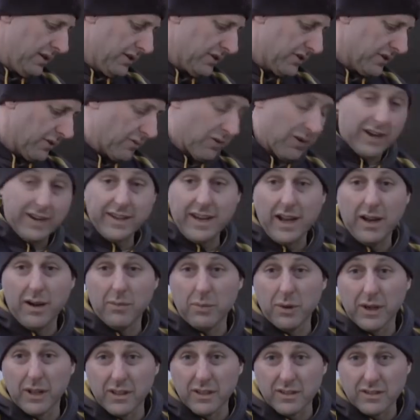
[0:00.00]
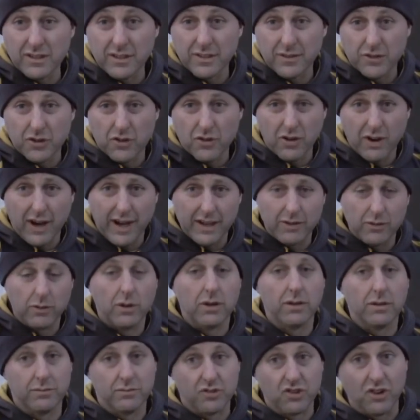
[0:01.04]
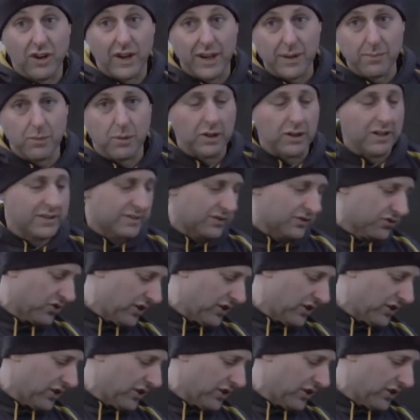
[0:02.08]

So right now I'm putting lots of training, well, I'm trying to put lots of